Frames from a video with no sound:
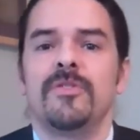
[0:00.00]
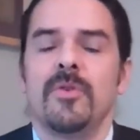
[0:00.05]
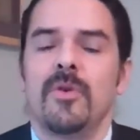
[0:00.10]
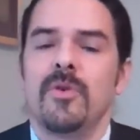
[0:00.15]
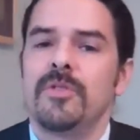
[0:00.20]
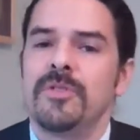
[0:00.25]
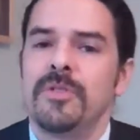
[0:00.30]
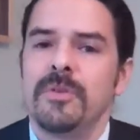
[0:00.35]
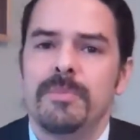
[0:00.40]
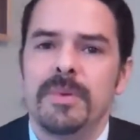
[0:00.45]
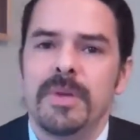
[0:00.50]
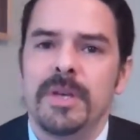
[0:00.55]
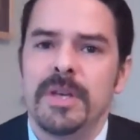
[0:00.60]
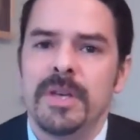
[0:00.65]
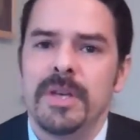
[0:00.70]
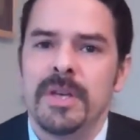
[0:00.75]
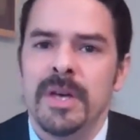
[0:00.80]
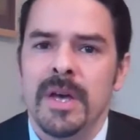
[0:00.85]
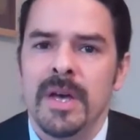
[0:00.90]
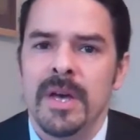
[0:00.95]
or to
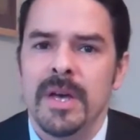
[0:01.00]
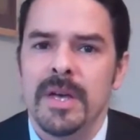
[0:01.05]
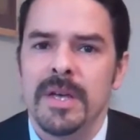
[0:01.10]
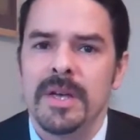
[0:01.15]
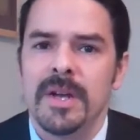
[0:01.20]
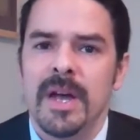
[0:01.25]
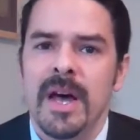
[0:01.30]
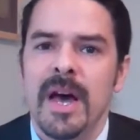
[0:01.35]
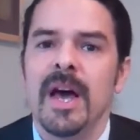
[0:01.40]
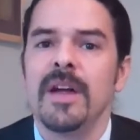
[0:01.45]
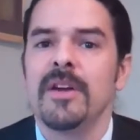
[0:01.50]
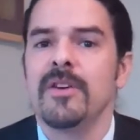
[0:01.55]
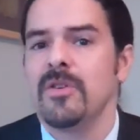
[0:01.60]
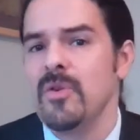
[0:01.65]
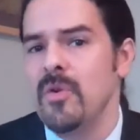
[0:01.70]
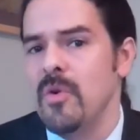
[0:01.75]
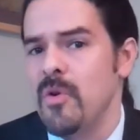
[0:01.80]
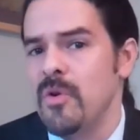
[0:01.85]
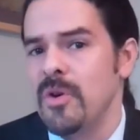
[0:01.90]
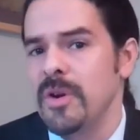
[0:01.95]
be in a higher
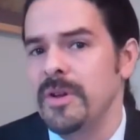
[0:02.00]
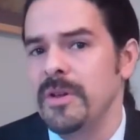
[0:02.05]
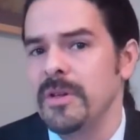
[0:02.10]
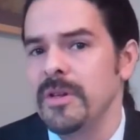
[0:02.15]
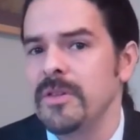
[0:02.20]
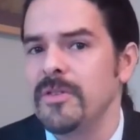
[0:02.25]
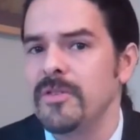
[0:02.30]
court.